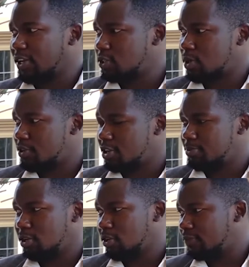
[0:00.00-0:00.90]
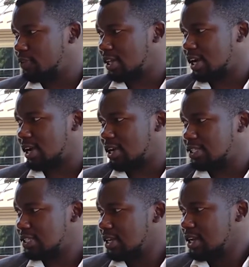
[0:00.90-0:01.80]
they justify 200 million
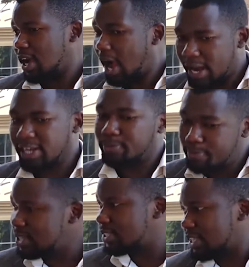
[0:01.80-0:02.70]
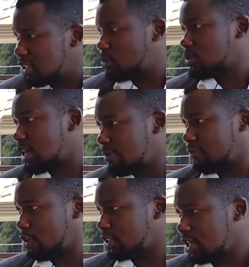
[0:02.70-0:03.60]
for their cars. And it makes
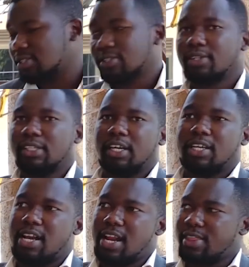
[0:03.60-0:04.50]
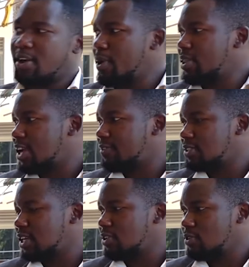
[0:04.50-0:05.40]
sense to some voters. In
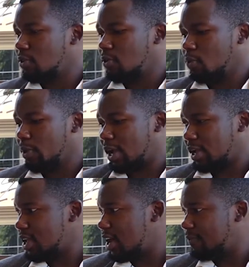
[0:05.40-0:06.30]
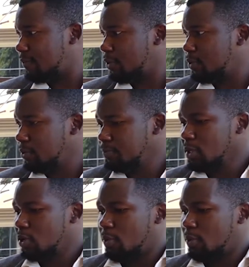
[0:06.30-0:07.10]
another way, they have said, no, we are here for